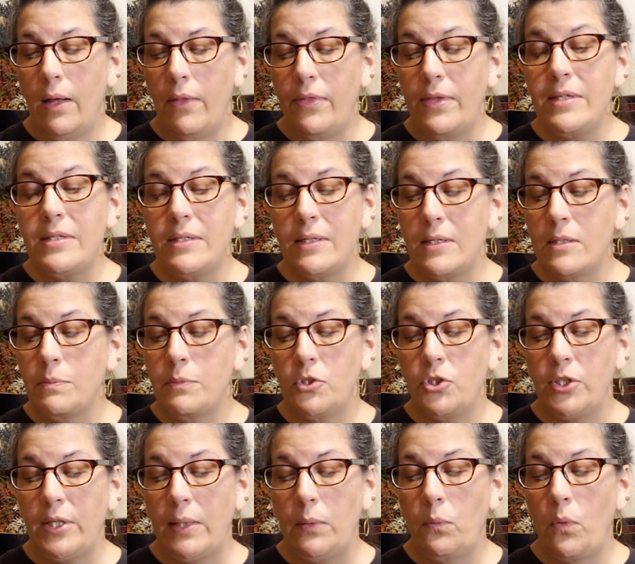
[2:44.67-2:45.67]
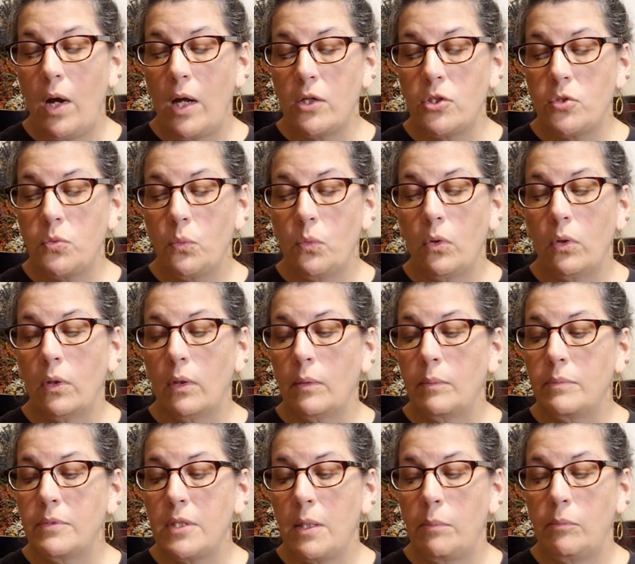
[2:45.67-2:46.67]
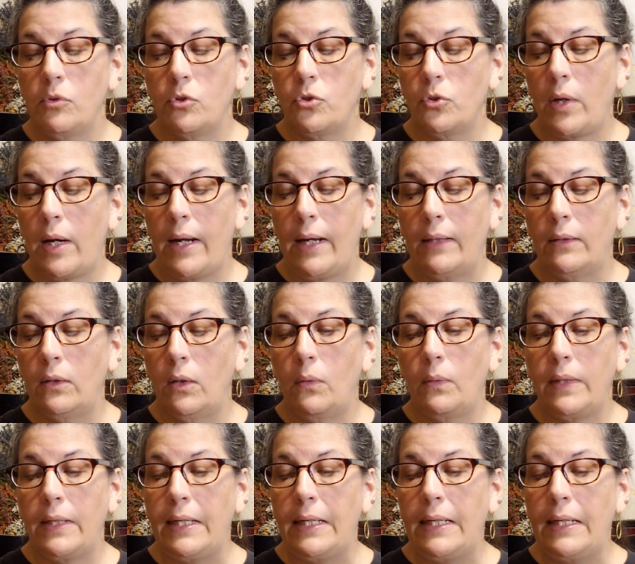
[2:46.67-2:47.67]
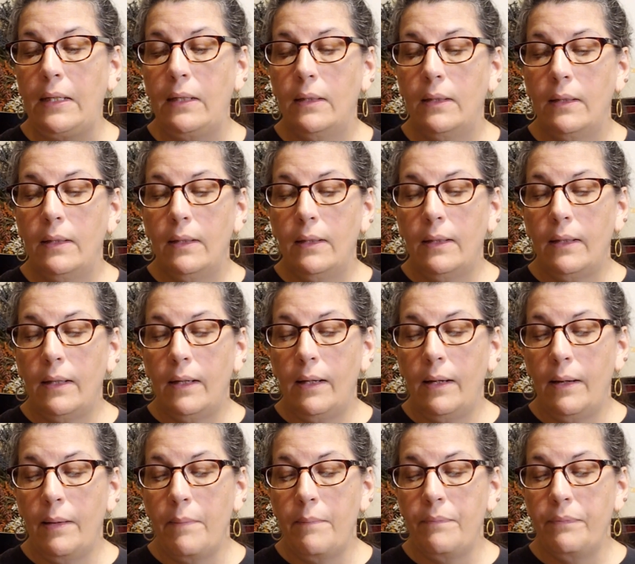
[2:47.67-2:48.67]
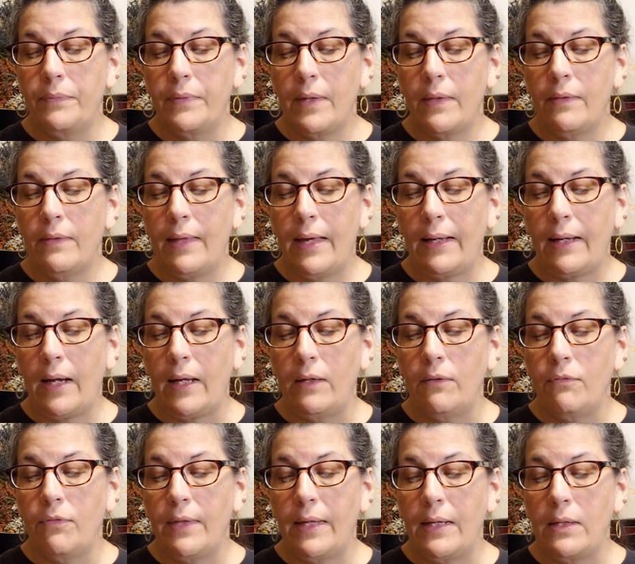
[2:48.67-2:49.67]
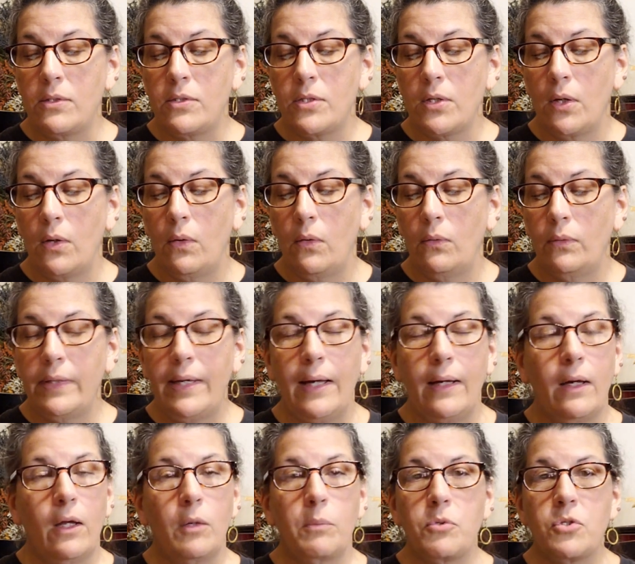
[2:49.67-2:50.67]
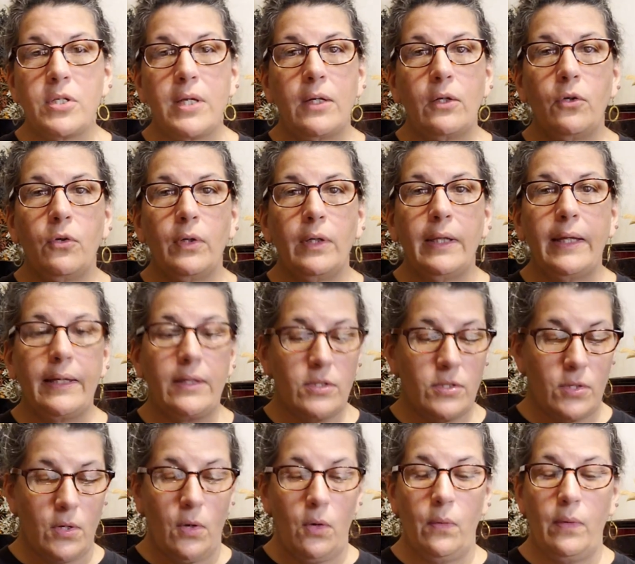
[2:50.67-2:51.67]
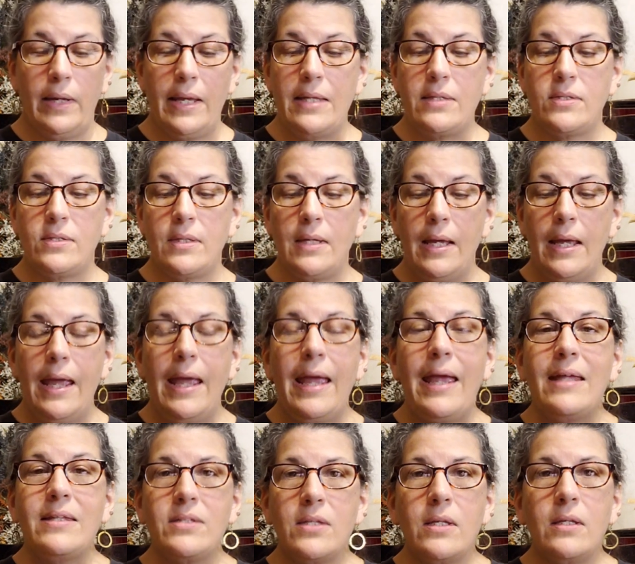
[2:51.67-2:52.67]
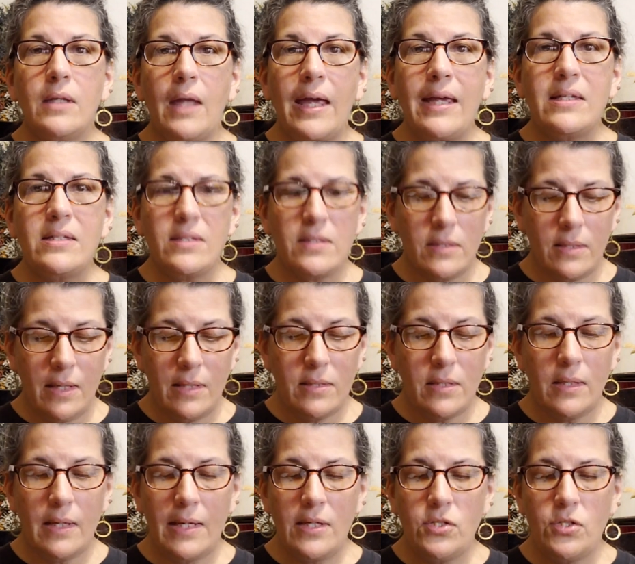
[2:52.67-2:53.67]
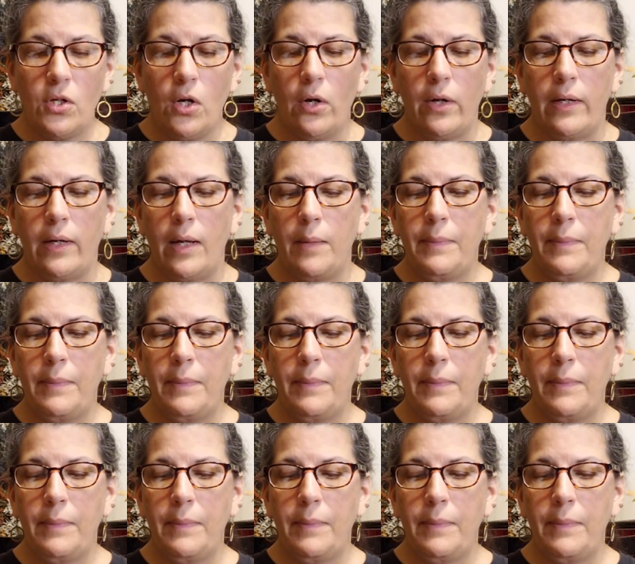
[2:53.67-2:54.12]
This is machine wash, warm, tumble dry, low heat, that kind of thing. So yeah, 100% acrylic. So it's a nice yarn.